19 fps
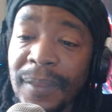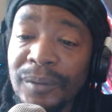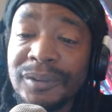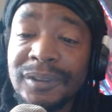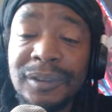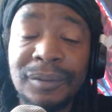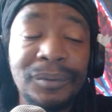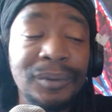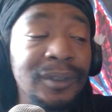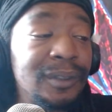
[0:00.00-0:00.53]
We'll
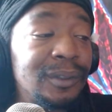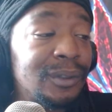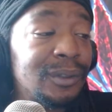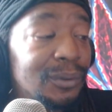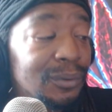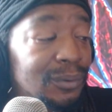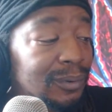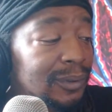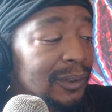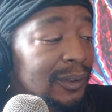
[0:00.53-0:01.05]
see what it
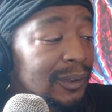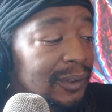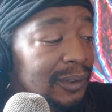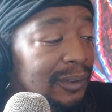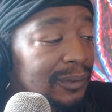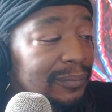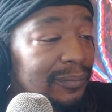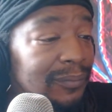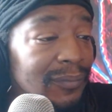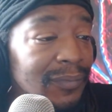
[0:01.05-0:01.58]
do.
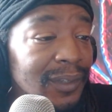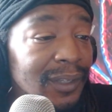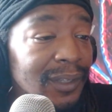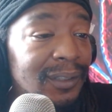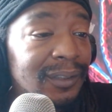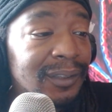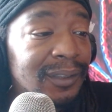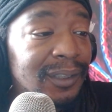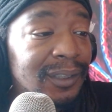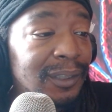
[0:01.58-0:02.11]

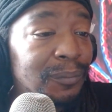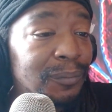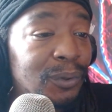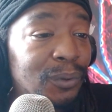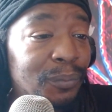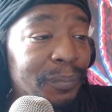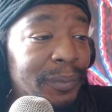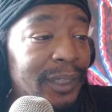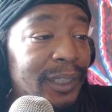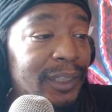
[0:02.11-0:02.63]
King
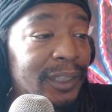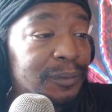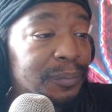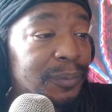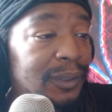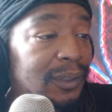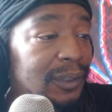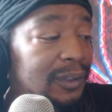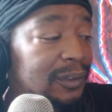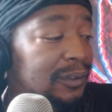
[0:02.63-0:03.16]
Bo Bands,
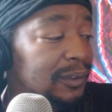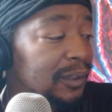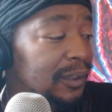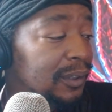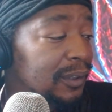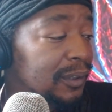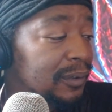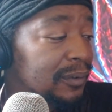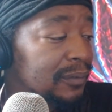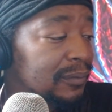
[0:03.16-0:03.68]
bro. Let's
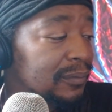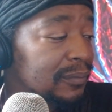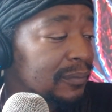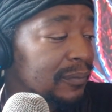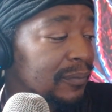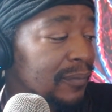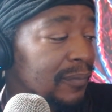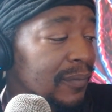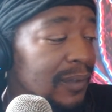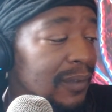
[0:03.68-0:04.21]
uh,
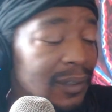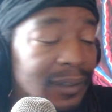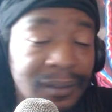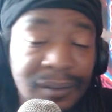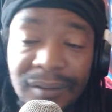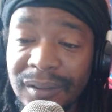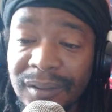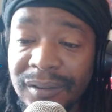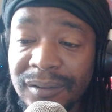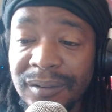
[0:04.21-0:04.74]

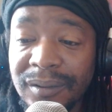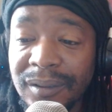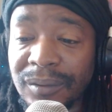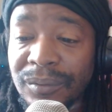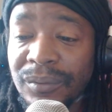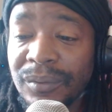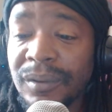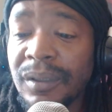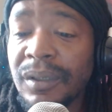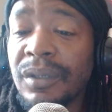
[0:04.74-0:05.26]
let's
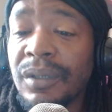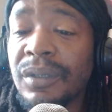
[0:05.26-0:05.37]
go.